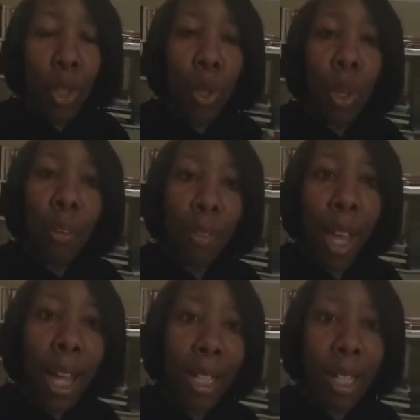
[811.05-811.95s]
You have
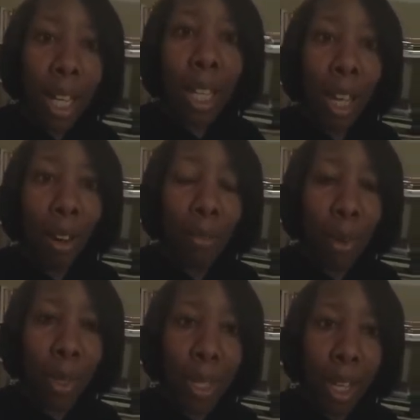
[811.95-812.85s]
got to take care of
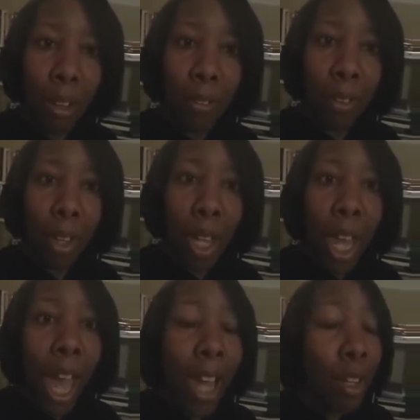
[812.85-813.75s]
yourself.
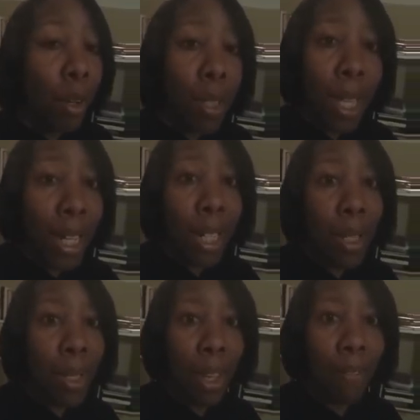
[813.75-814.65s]
I notice I
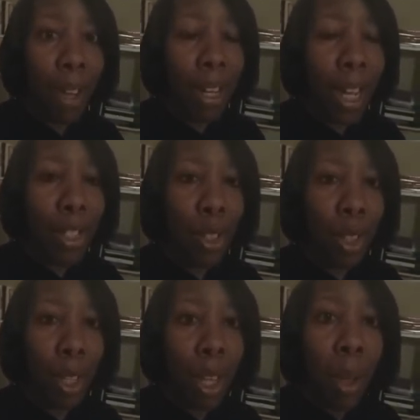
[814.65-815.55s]
didn't say
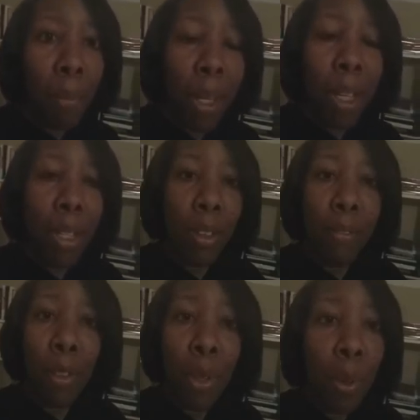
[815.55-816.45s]
financially because
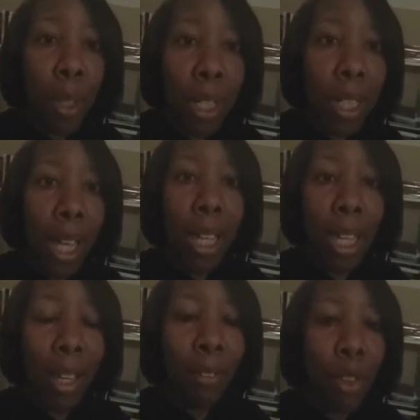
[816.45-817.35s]
if you can take
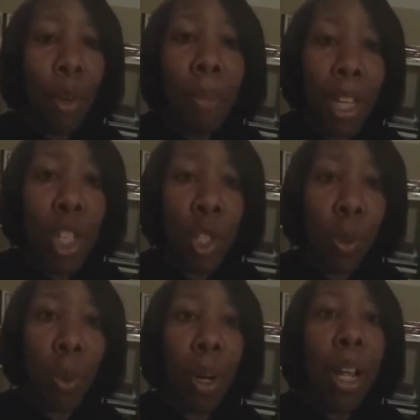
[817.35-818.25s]
care, if you make
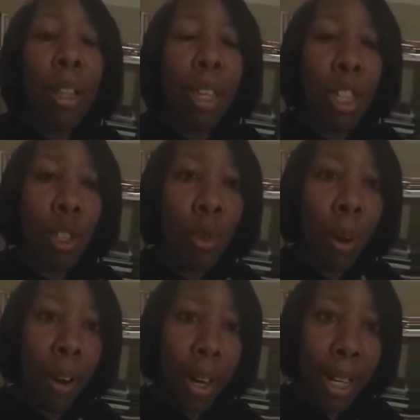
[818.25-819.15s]
sure that
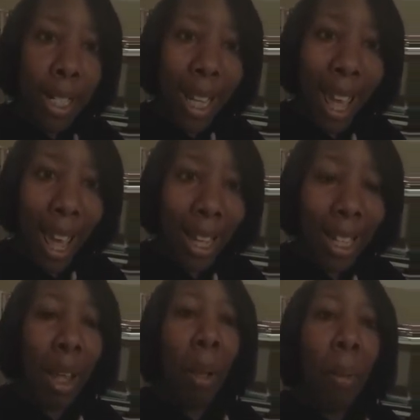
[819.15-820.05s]
you are
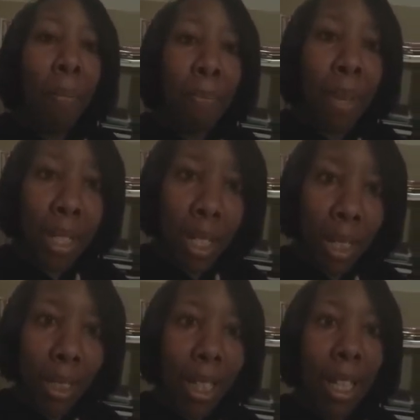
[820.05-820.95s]
intact
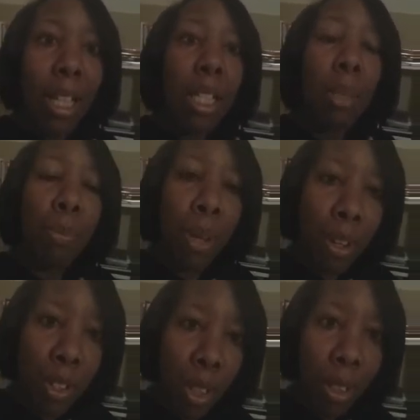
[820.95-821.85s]
mentally,
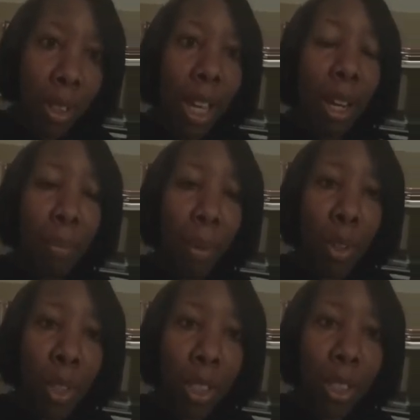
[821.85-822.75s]
spiritually, and
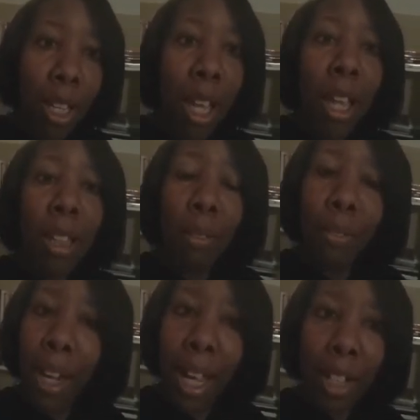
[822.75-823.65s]
emotionally, the
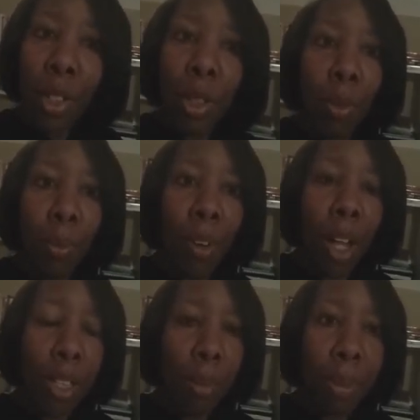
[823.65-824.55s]
financially will
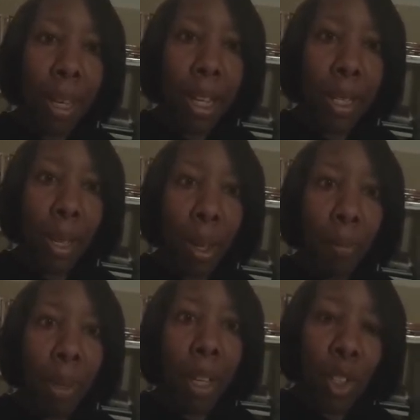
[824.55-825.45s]
fall into place
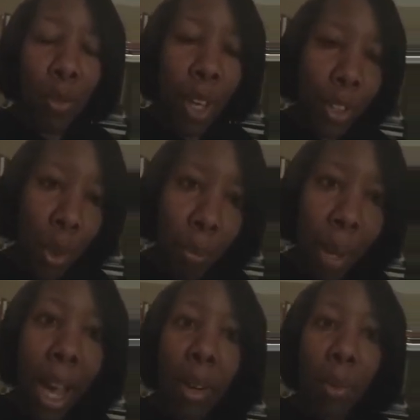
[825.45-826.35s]
because you've got your
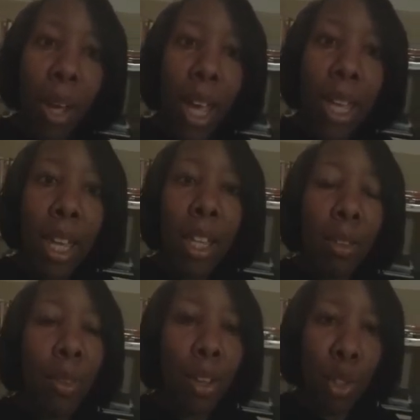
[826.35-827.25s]
mind right,
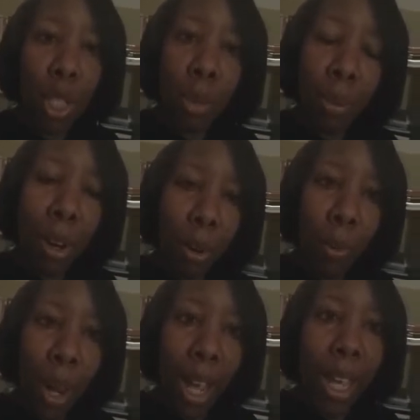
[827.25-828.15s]
you've got your
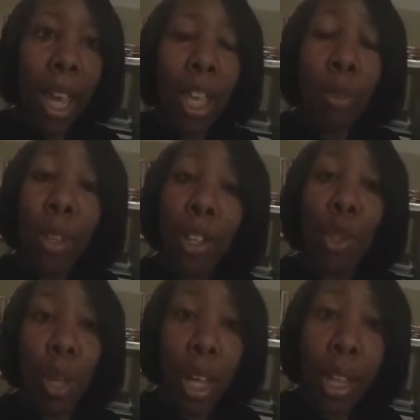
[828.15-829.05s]
spirit right, and you've
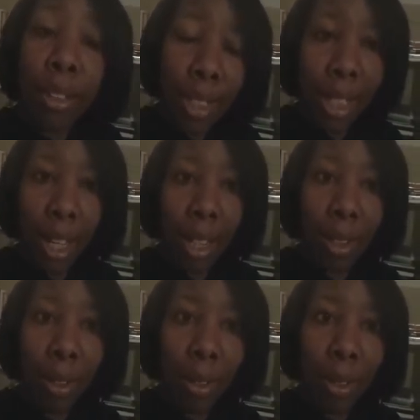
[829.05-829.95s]
got your health together.